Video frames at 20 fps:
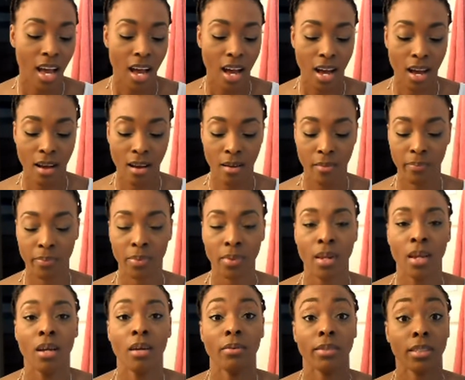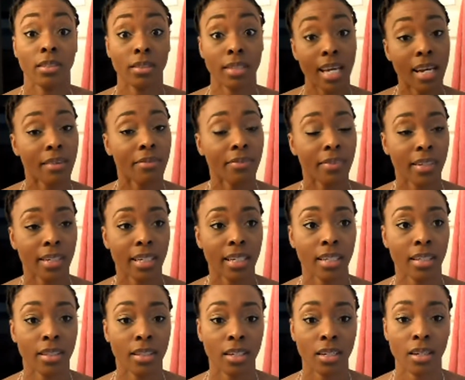So thankfully,
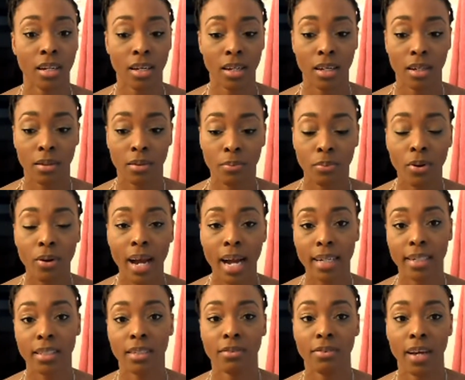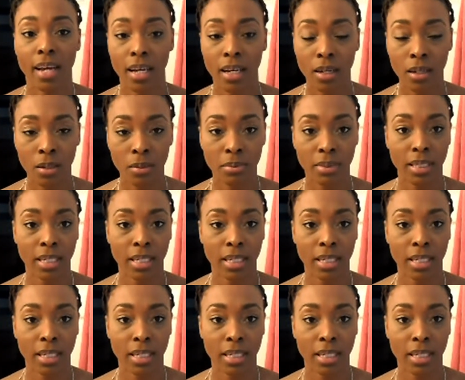the Proactive helped.